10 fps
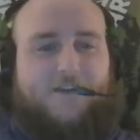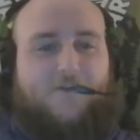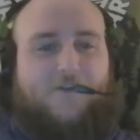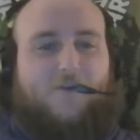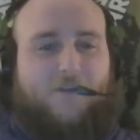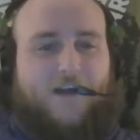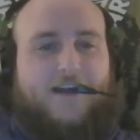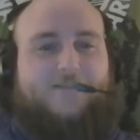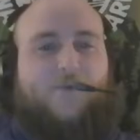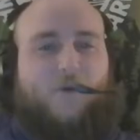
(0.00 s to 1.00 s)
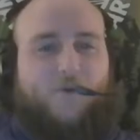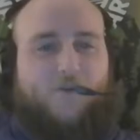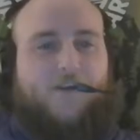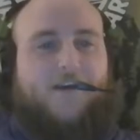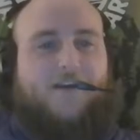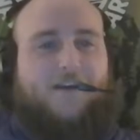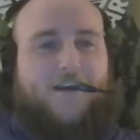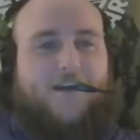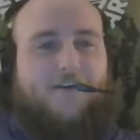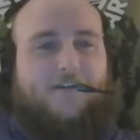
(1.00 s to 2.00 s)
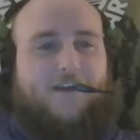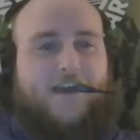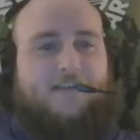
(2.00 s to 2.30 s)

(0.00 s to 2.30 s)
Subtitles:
utilize portal, NIL,